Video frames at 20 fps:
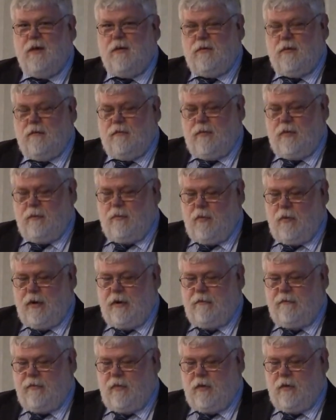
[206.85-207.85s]
So from the
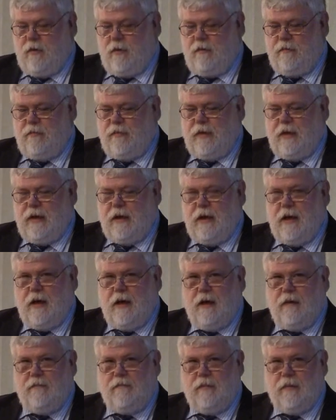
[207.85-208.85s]
point of view of
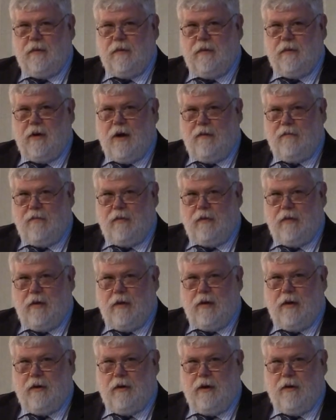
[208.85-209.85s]
the
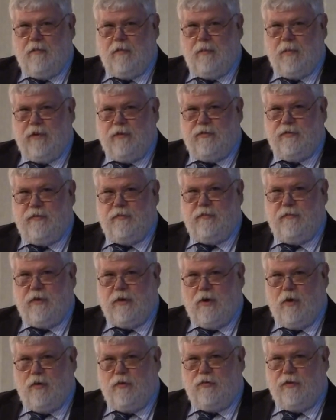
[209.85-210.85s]
governments
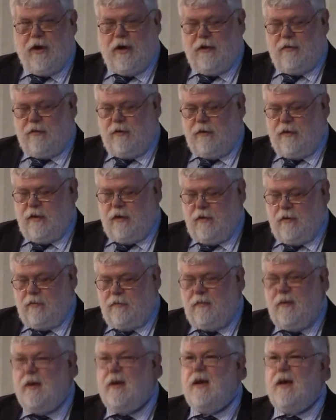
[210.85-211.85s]
negotiating the deal,